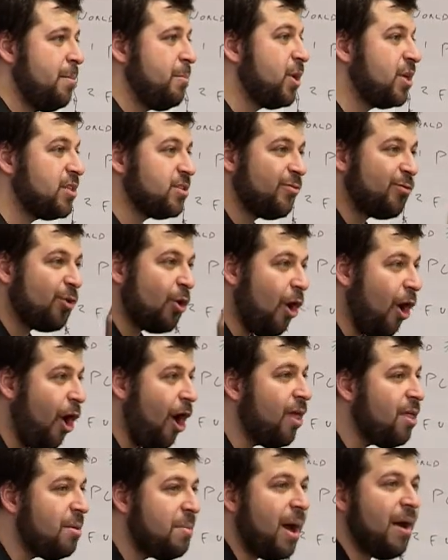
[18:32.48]
Because if we're
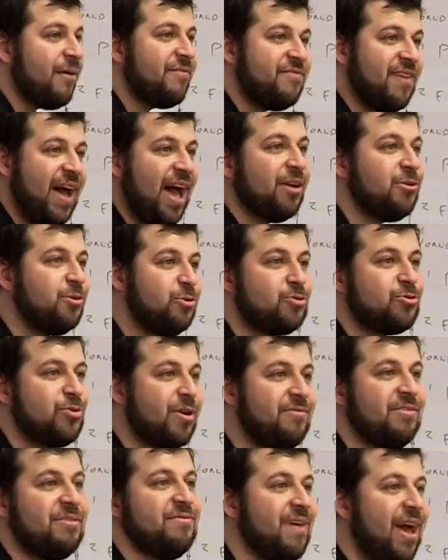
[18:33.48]
all about value
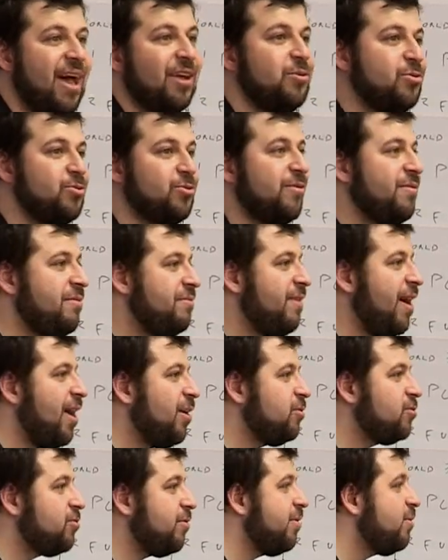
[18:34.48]
driven, value driven,
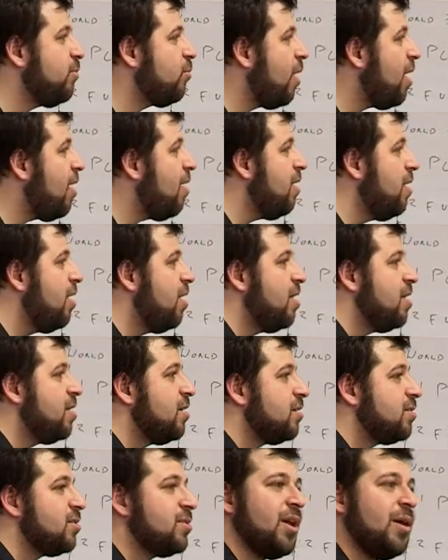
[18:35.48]
value driven, well,
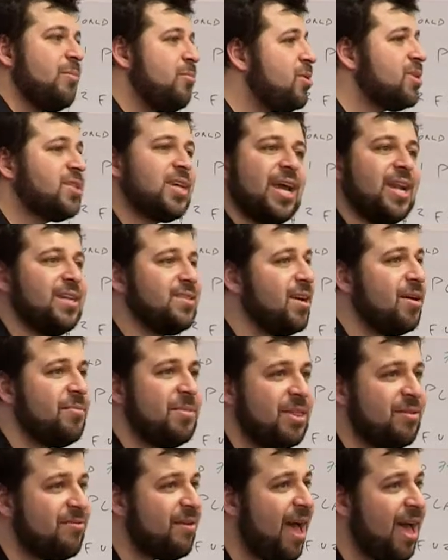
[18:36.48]
someone's got to tell
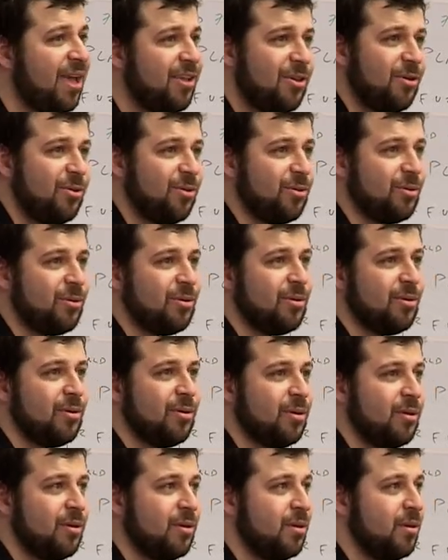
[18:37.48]
me the value.
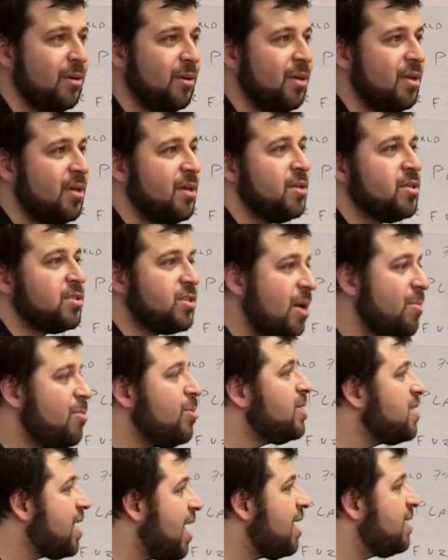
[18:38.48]

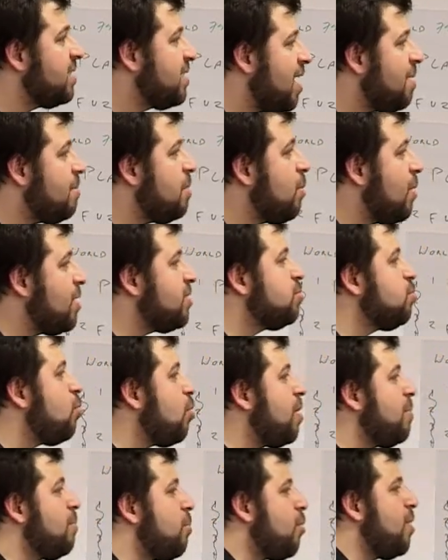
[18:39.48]
Someone's got to tell me what's
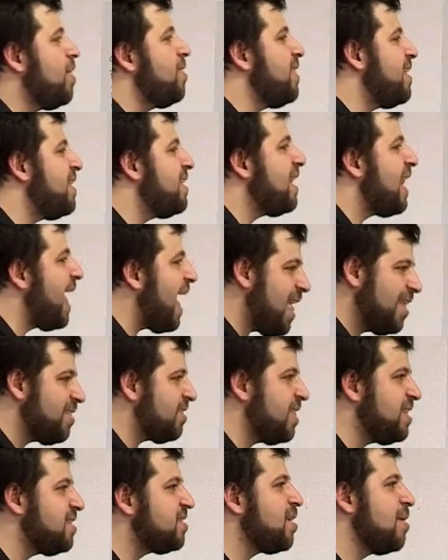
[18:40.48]
more important than
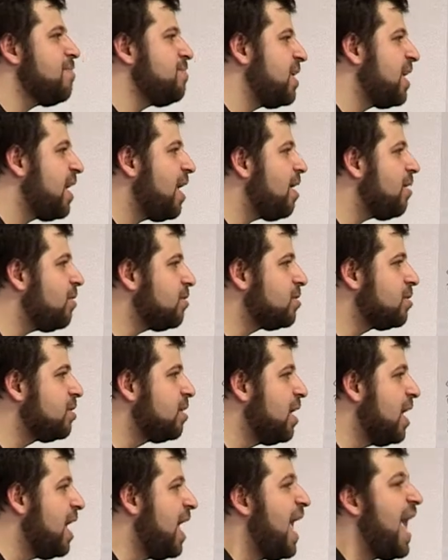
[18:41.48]
than something else.
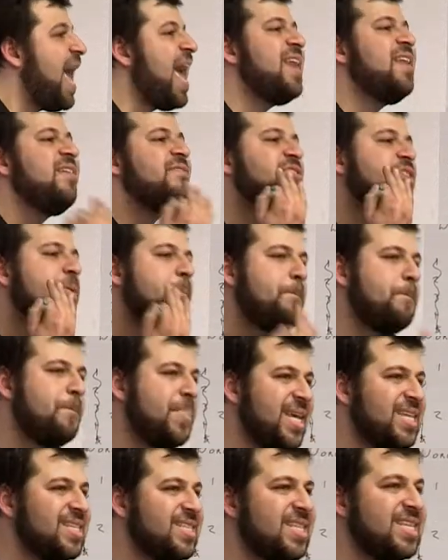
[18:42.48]
And if the
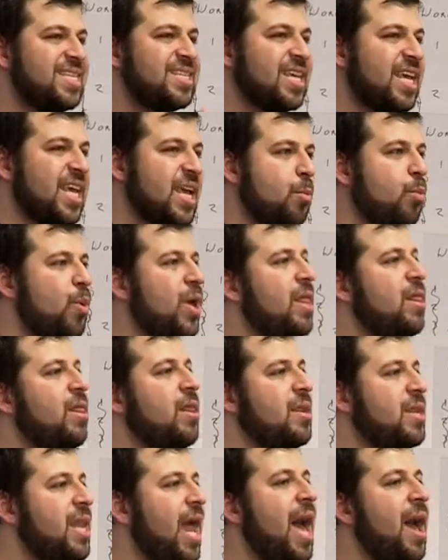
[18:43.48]
business
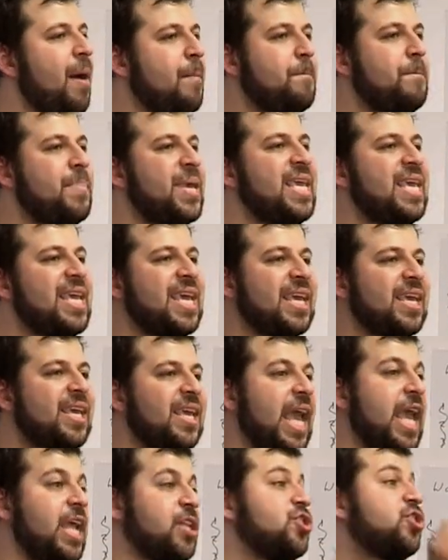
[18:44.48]
will not be
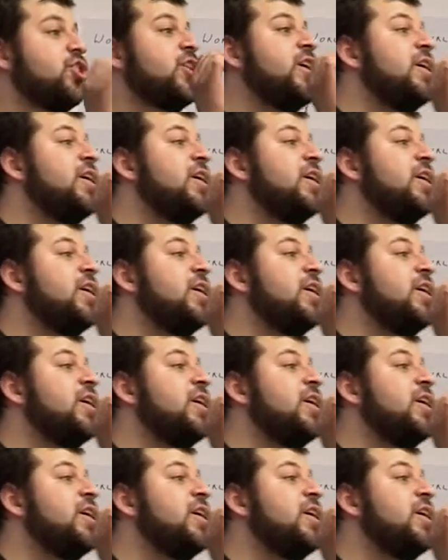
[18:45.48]
engaged